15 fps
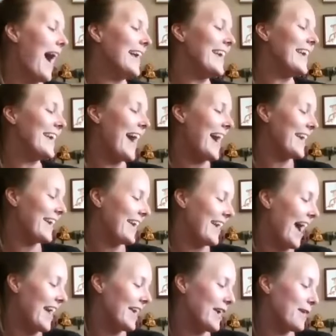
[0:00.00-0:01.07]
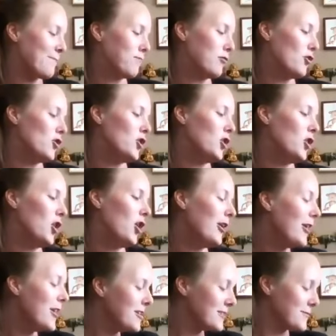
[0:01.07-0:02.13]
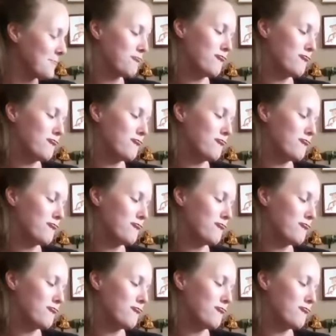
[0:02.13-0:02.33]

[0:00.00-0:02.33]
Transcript: Ay, ay, ay, brog,